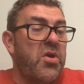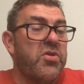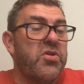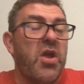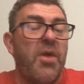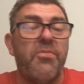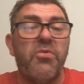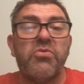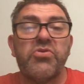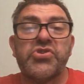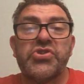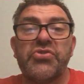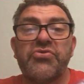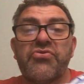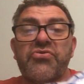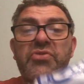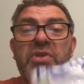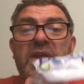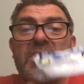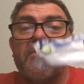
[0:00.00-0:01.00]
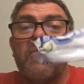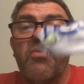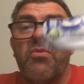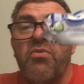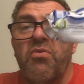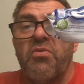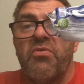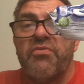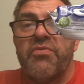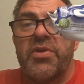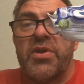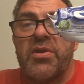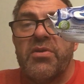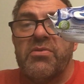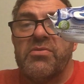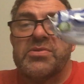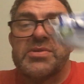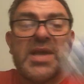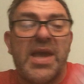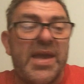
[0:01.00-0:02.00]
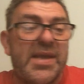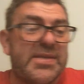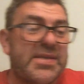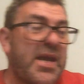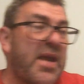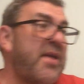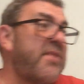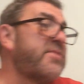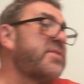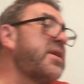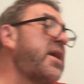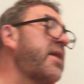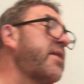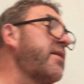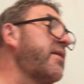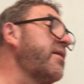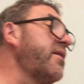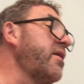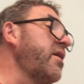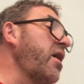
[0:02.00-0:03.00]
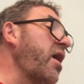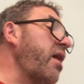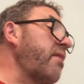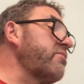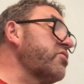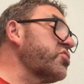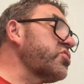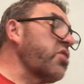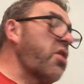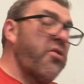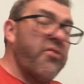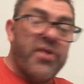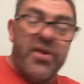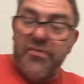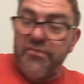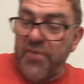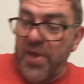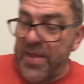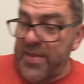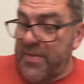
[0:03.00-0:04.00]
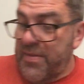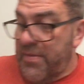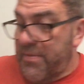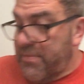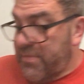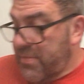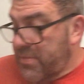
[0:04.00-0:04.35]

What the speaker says: Double cream Oreos, 8 out of 10. I'm sorry, rant.